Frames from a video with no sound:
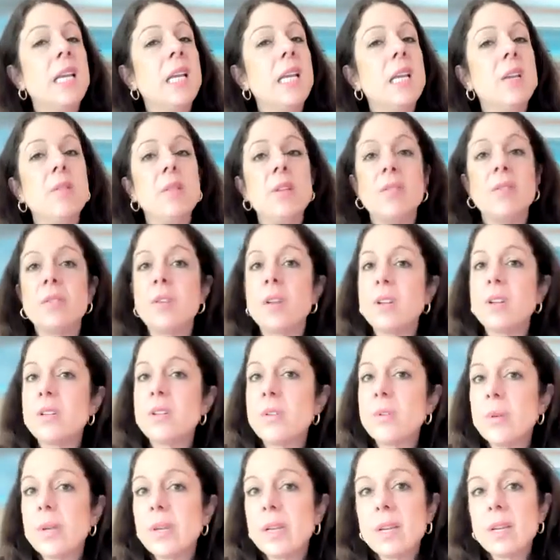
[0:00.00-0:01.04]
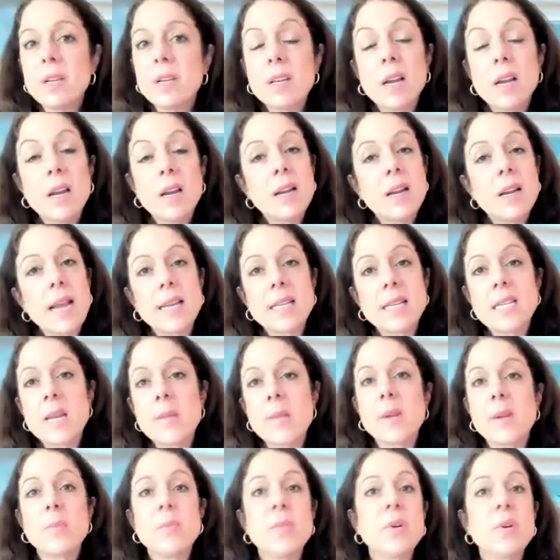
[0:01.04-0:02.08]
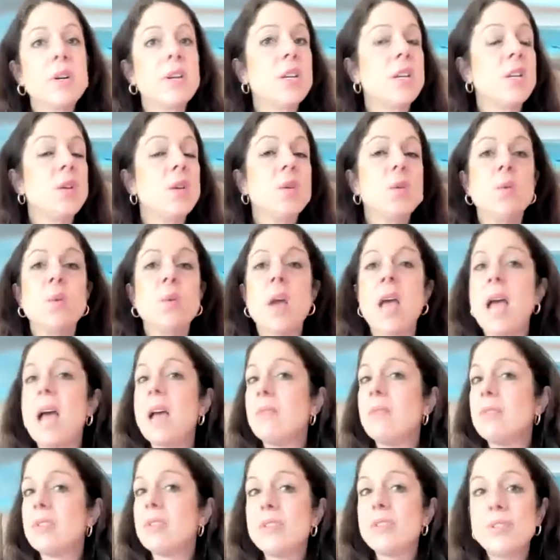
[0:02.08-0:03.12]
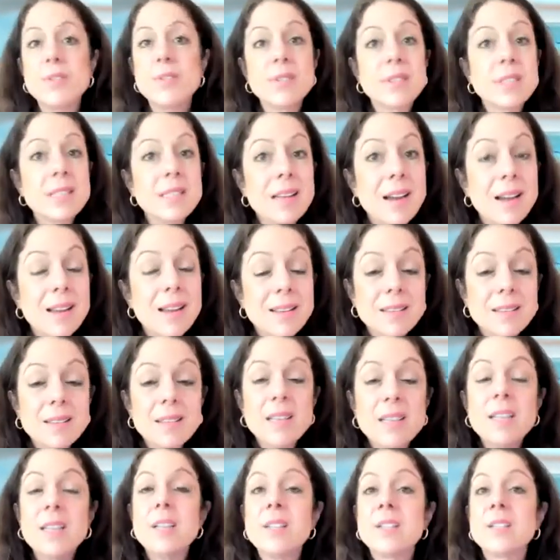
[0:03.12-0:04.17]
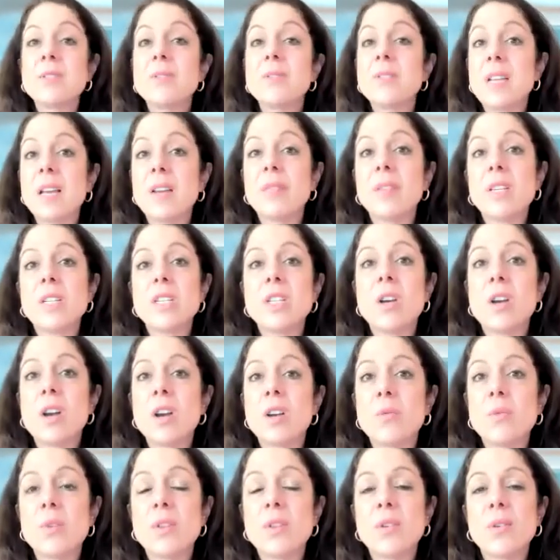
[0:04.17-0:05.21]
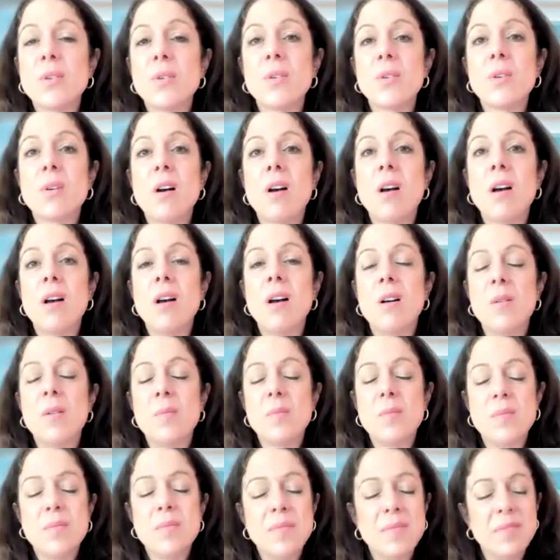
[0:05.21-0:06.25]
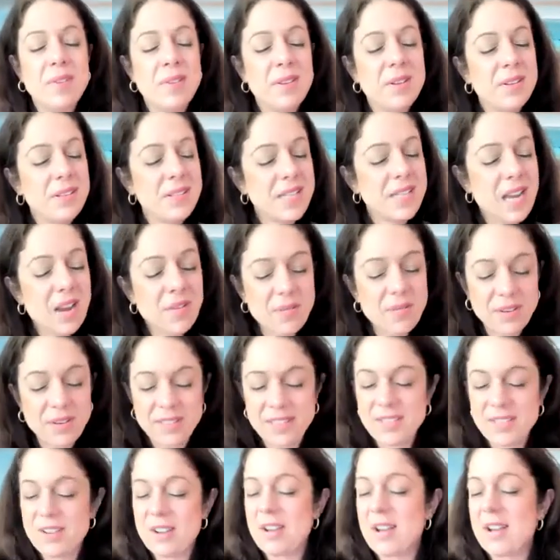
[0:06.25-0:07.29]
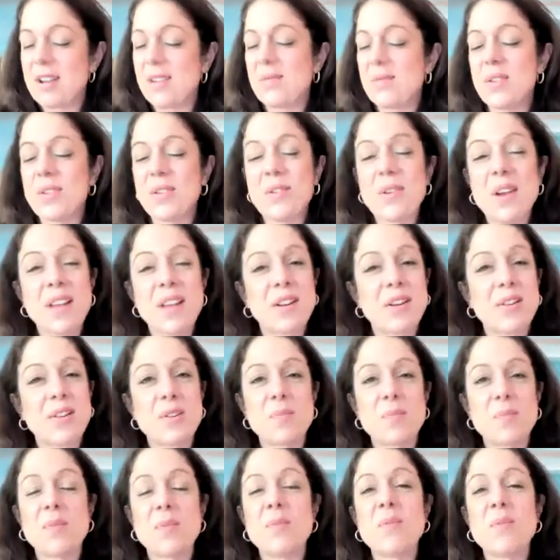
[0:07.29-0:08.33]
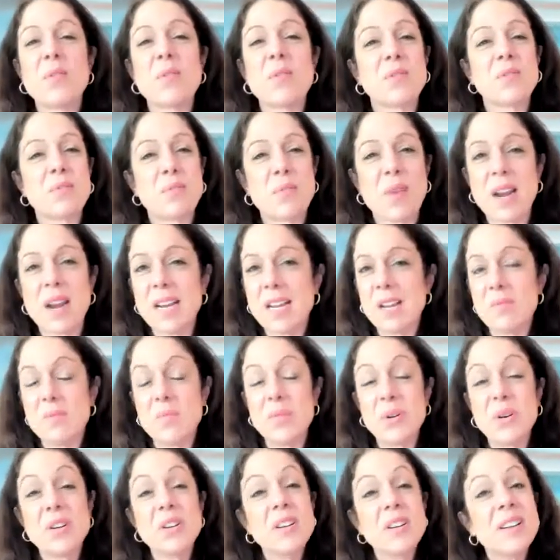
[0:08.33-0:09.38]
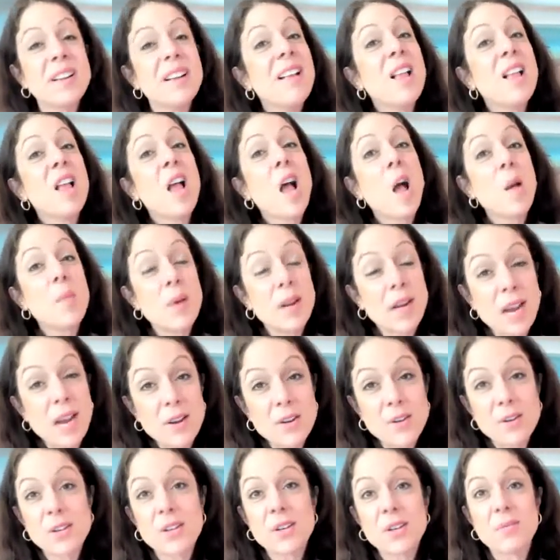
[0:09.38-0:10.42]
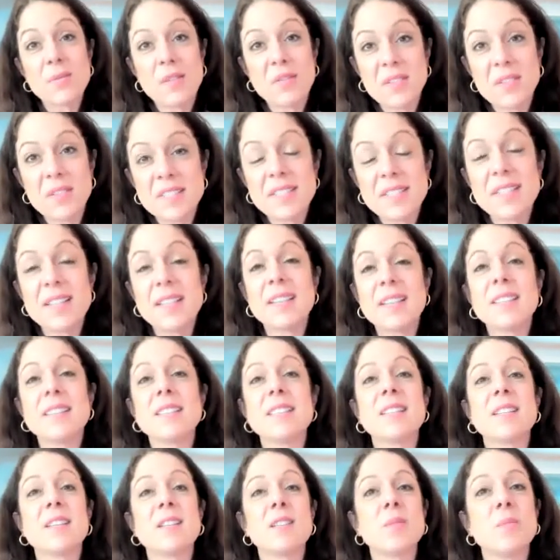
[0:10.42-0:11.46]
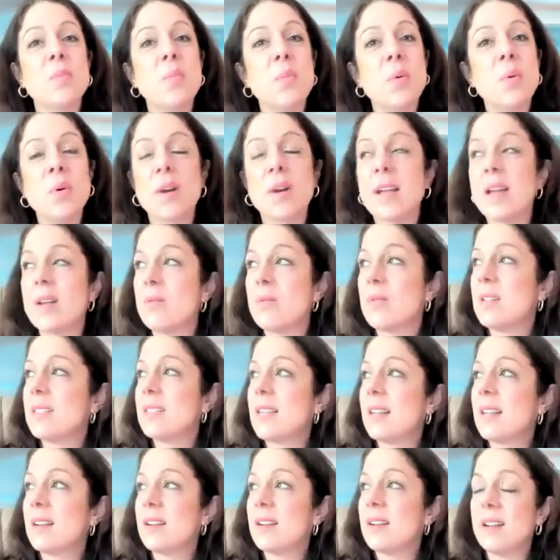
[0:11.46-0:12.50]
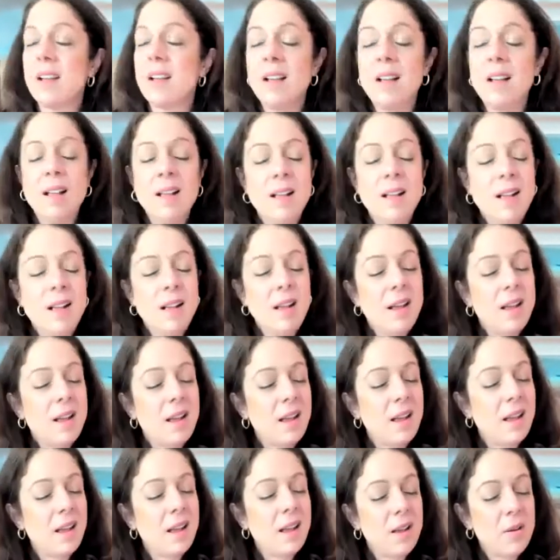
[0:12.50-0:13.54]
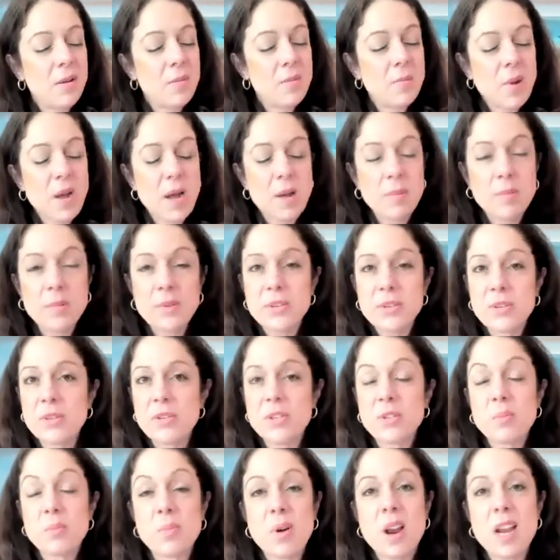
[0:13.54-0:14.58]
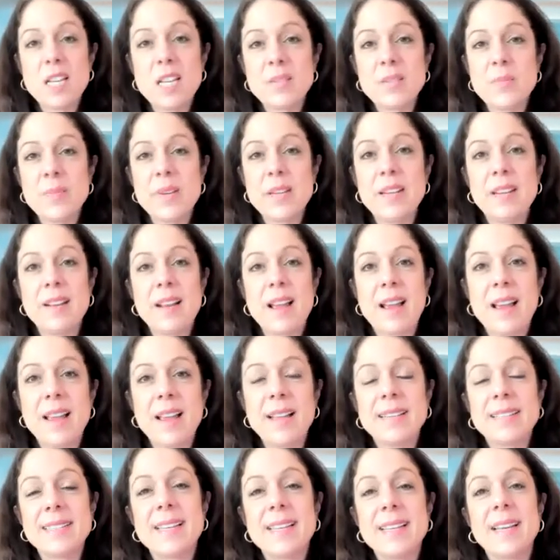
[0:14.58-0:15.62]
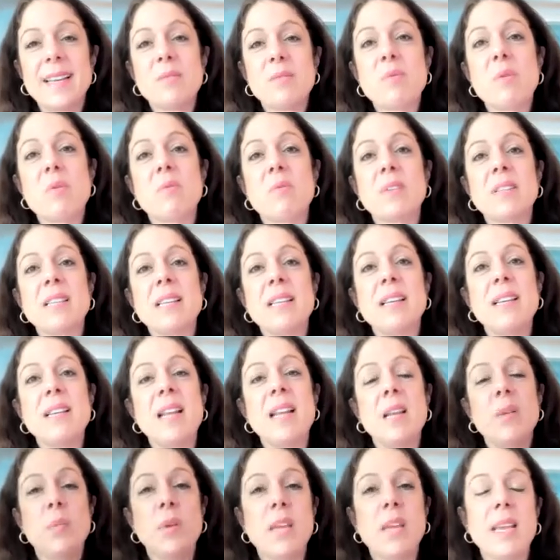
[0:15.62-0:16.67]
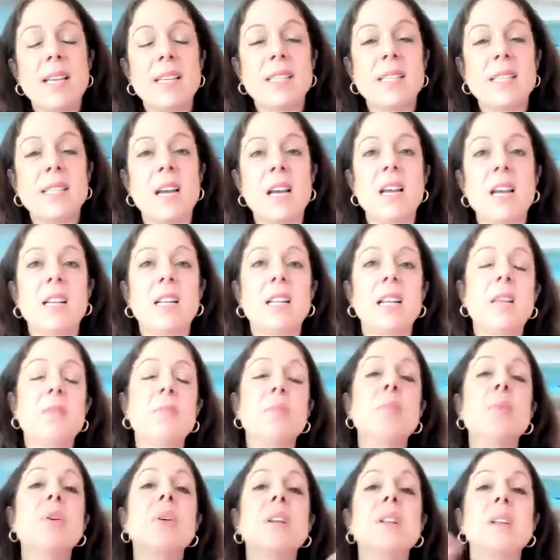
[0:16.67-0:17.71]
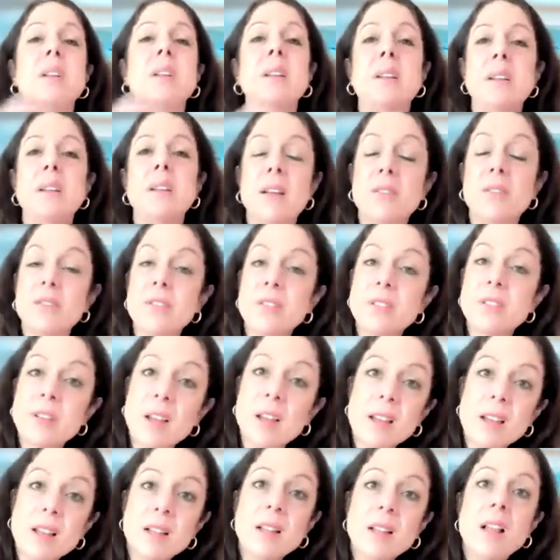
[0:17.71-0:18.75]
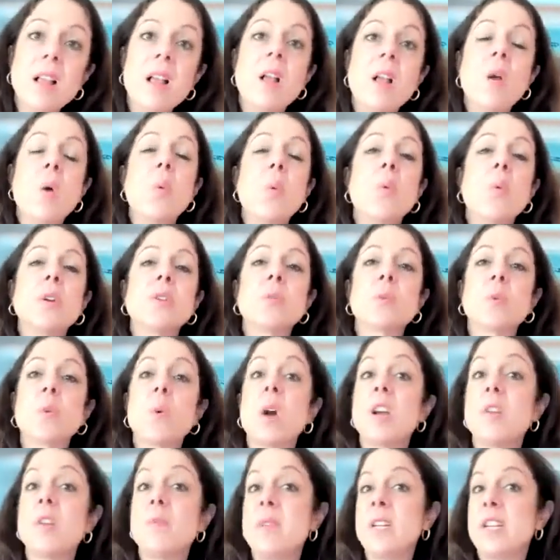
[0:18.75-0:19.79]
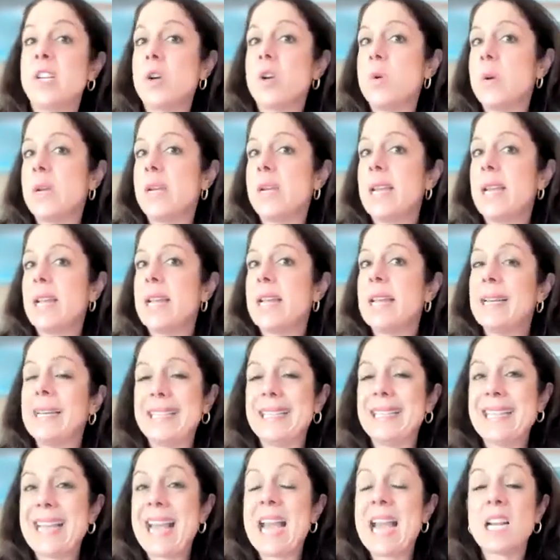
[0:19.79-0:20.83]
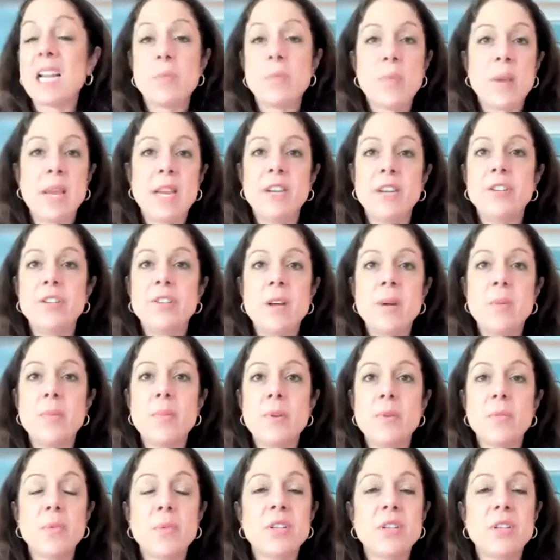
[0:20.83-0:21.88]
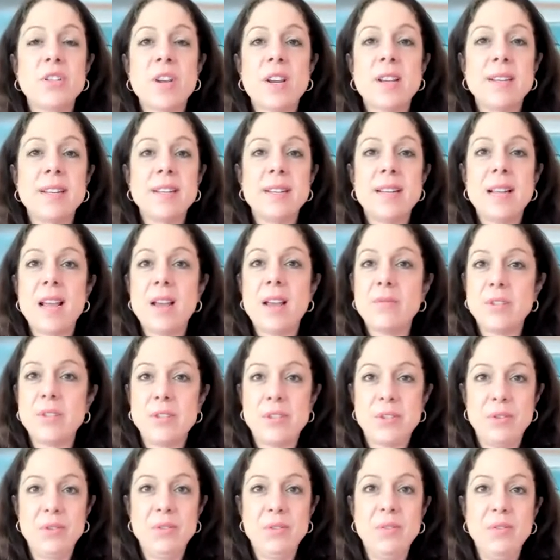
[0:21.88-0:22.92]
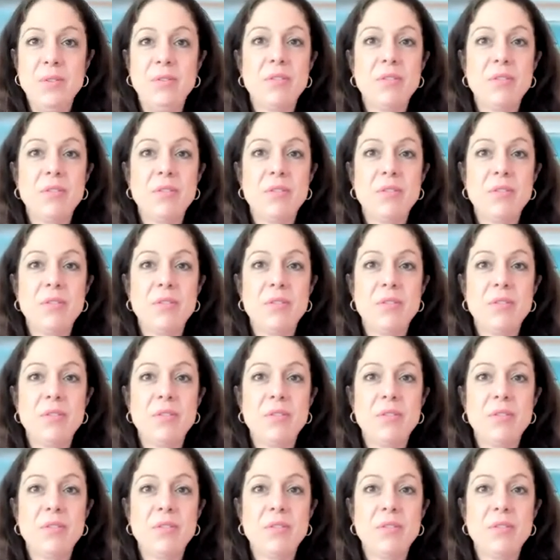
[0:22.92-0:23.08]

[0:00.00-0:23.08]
Even if you're not doing an academic book, you have to choose a style. So definitely talk with your editor before writing a book about how you're going to reference things. Because boy, I once had a publisher surprised me, and I had to take what was in APA style and put it in another style, which required me to go and get an exact page number, which I didn't have to do